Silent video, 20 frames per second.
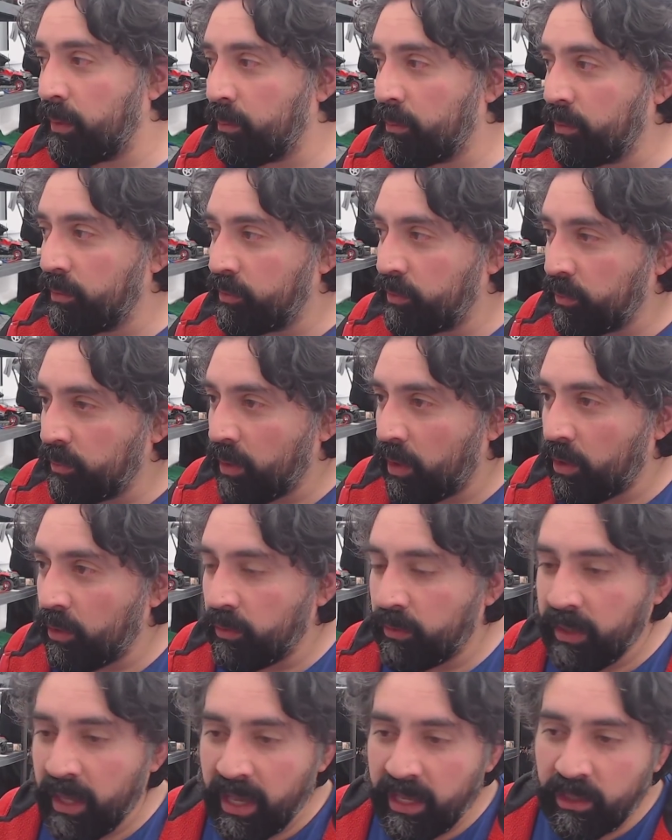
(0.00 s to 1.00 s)
will do
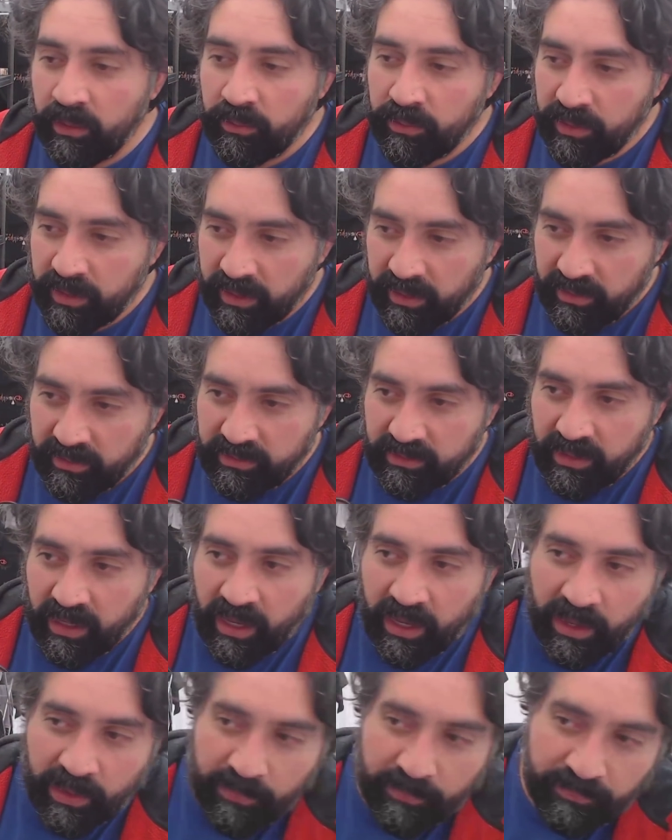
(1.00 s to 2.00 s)
okay on these.
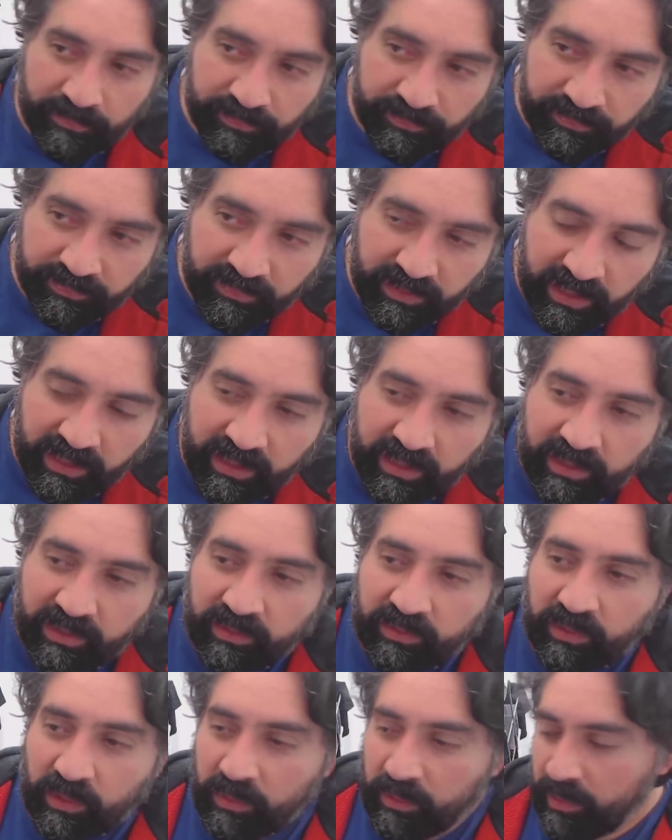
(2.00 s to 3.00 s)

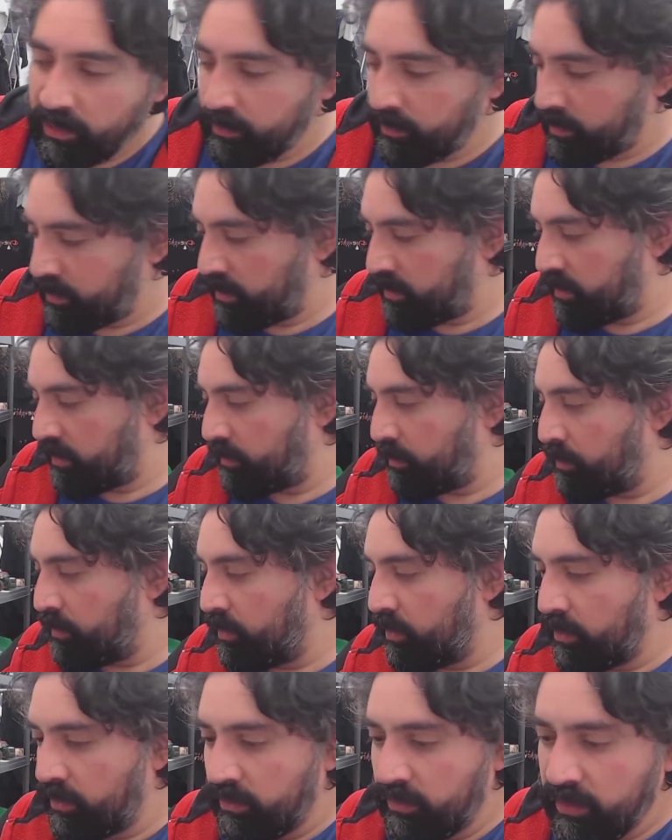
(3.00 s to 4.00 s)
So I'm gonna just
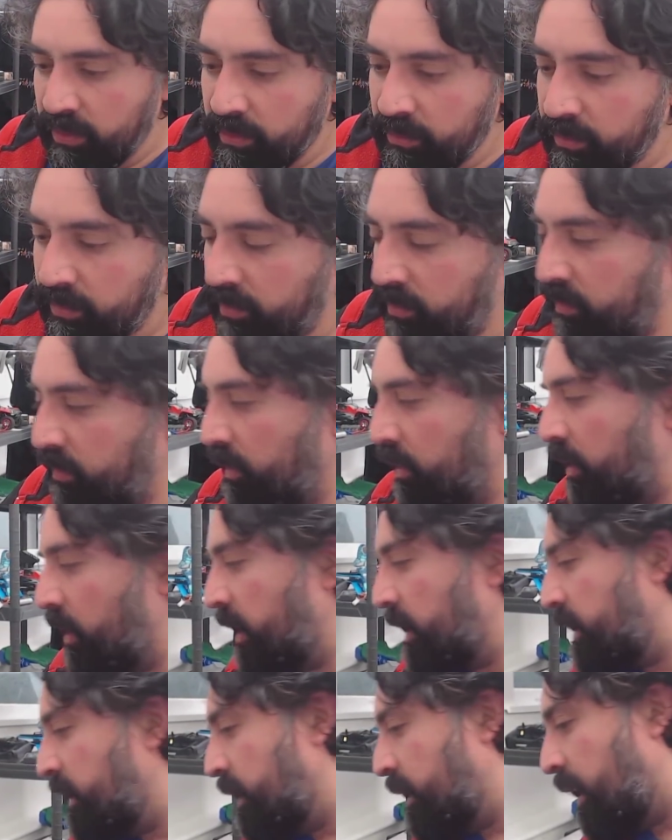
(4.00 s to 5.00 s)
move them
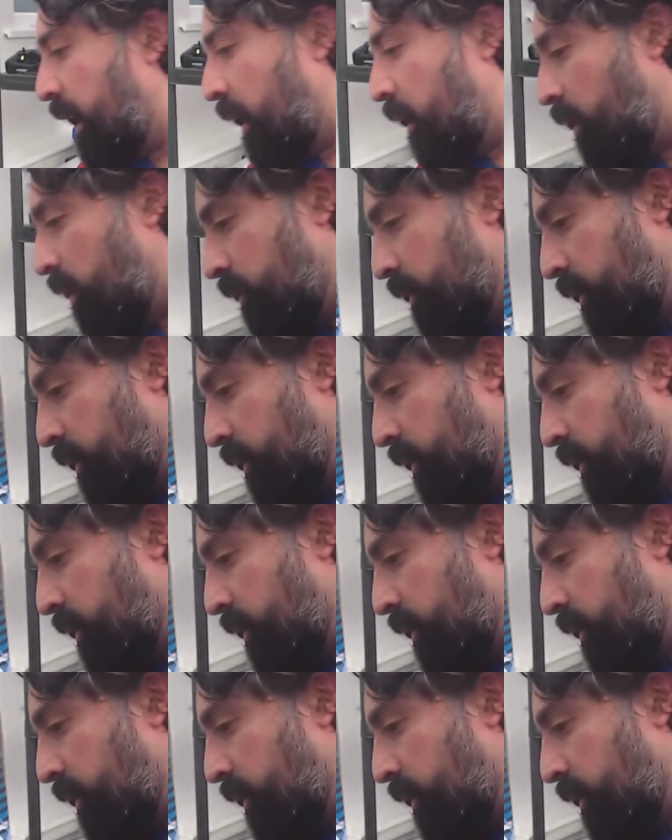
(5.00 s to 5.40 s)
slightly out of